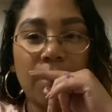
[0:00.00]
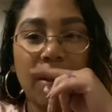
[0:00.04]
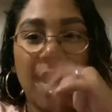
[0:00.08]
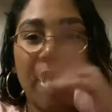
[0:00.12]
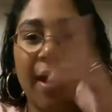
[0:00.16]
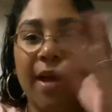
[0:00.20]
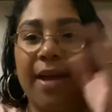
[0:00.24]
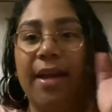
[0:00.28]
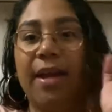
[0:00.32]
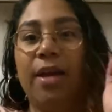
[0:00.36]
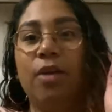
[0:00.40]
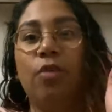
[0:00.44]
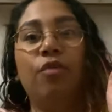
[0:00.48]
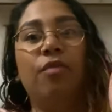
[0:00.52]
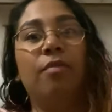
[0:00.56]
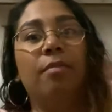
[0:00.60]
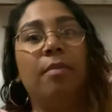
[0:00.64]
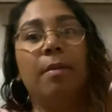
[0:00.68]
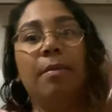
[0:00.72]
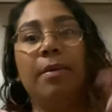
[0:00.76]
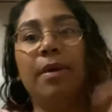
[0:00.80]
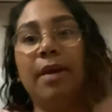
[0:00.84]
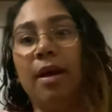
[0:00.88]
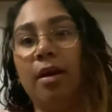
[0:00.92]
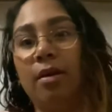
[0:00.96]
I don't
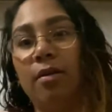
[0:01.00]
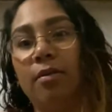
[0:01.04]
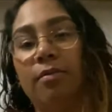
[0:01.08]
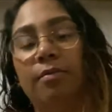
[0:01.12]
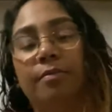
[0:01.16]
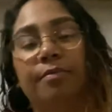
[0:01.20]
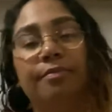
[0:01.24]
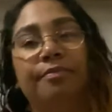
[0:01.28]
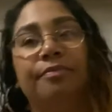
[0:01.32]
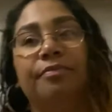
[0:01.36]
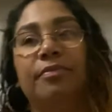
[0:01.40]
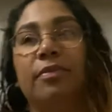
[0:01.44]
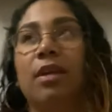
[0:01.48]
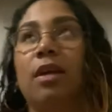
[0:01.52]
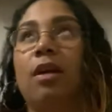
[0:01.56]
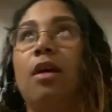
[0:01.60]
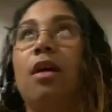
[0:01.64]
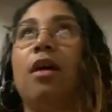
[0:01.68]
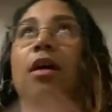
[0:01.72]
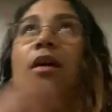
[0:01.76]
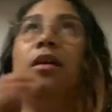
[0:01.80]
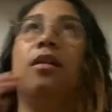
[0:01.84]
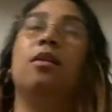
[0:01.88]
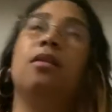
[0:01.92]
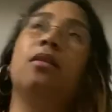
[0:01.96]
remember now.
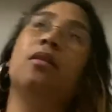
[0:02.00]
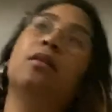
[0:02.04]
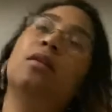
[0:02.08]
God.